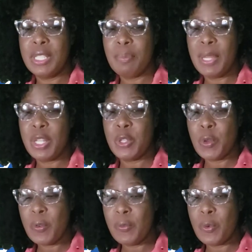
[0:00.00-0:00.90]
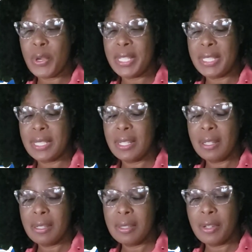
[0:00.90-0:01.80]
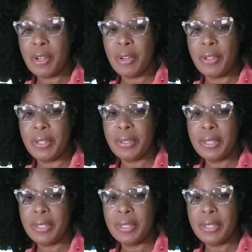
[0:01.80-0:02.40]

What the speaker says: to make your voice heard.